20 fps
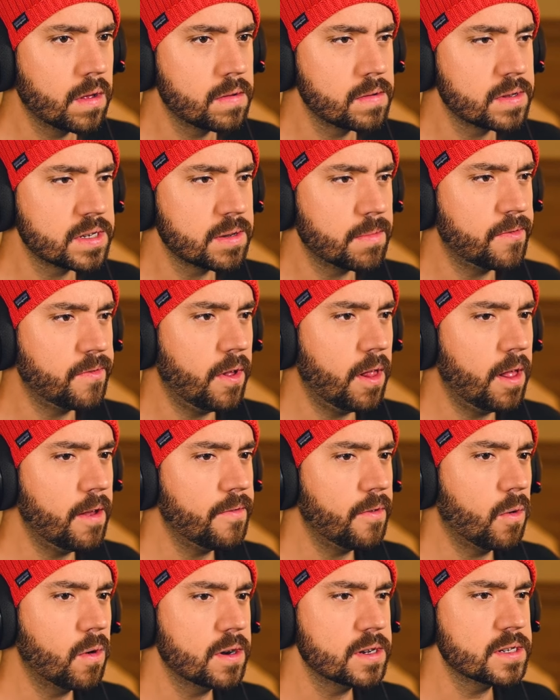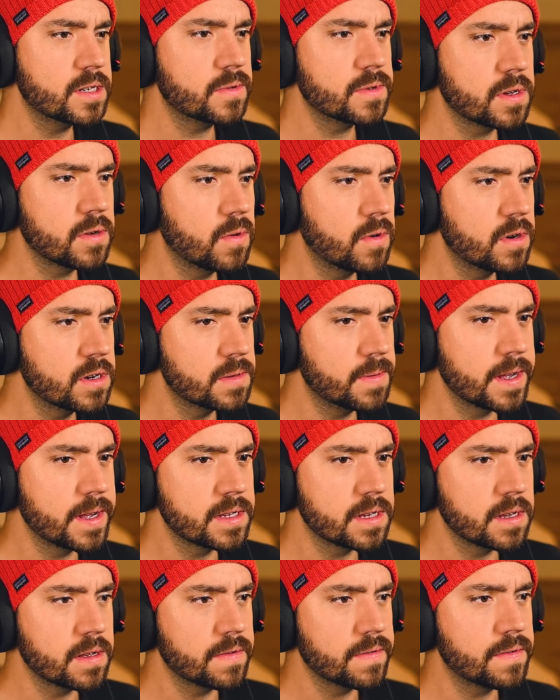Someone fall off a horse, or was it a horse by
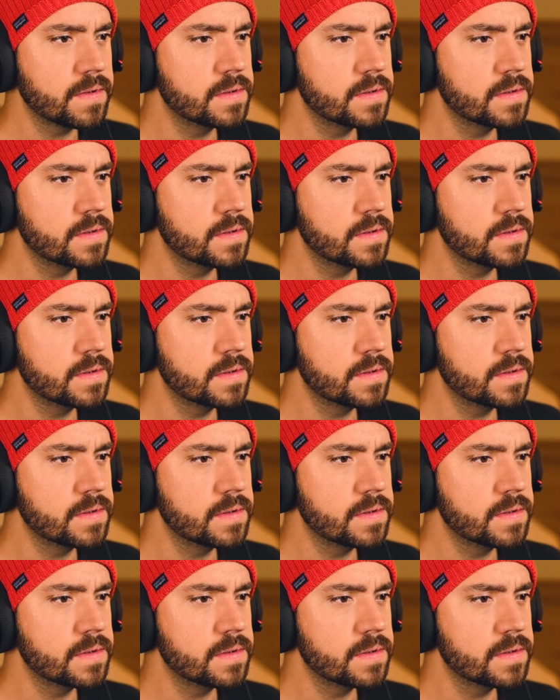itself?